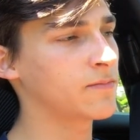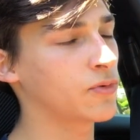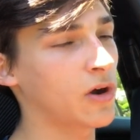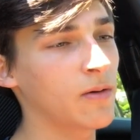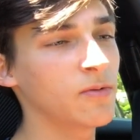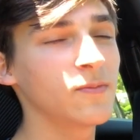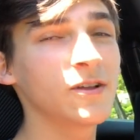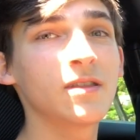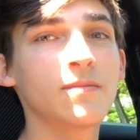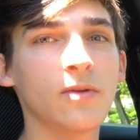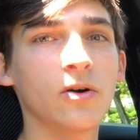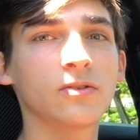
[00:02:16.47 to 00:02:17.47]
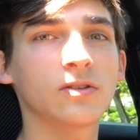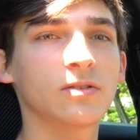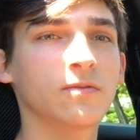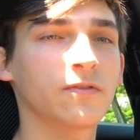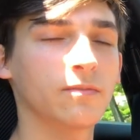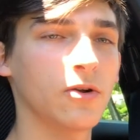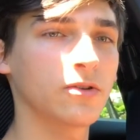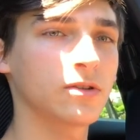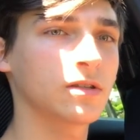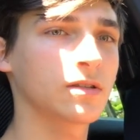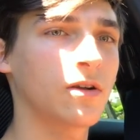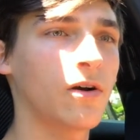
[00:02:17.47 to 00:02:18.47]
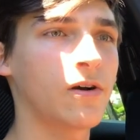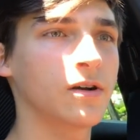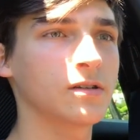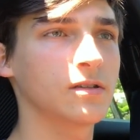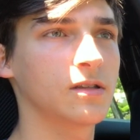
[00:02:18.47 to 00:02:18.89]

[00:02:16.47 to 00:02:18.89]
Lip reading: probably for most cars,